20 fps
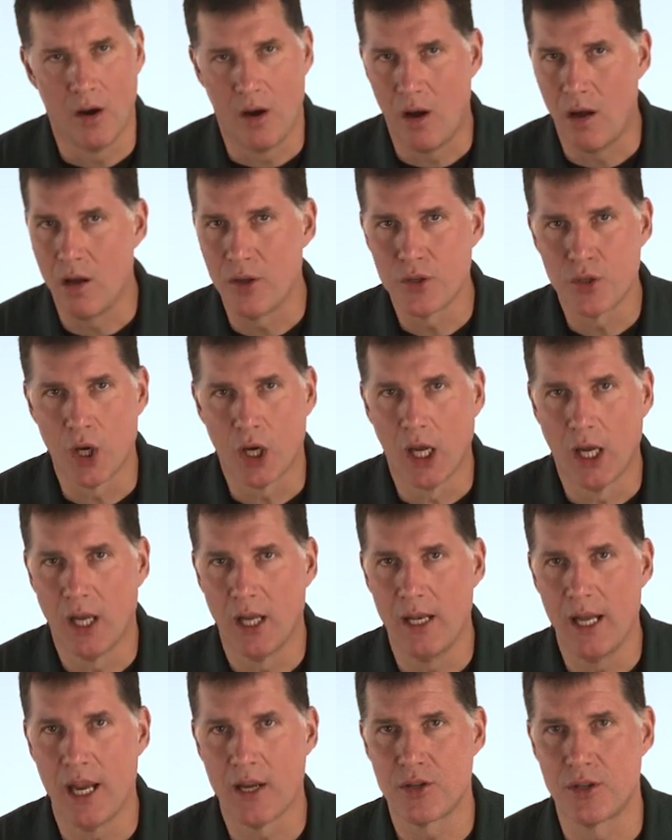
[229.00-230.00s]
All circuit
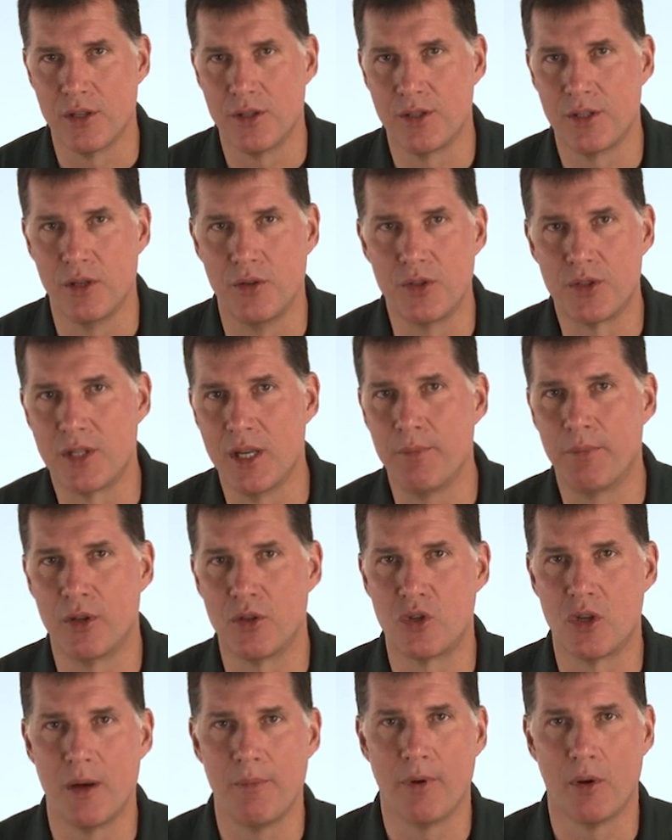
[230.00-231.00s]
connections use
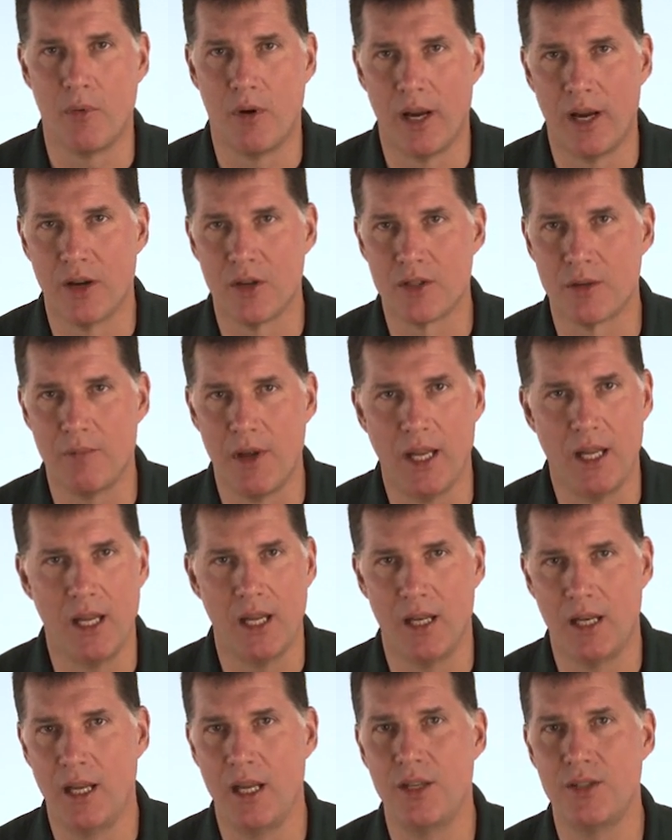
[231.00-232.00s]
simple jumper wires,
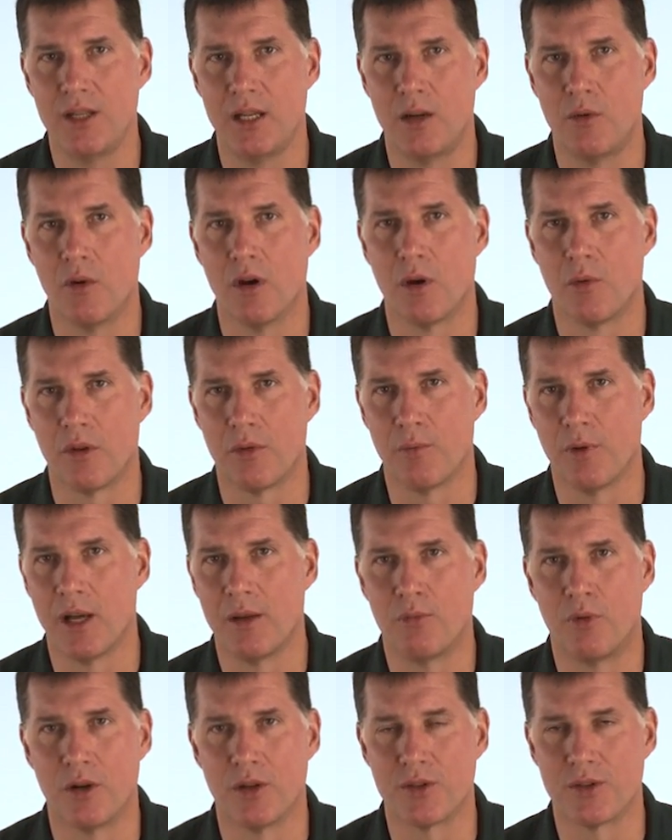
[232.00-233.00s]
making it easy to work with
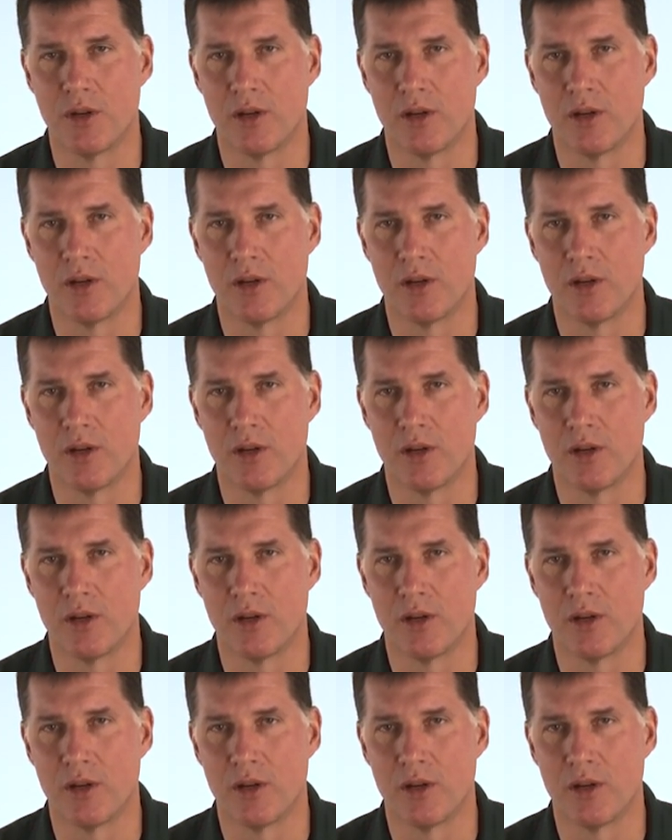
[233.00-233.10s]
breadboard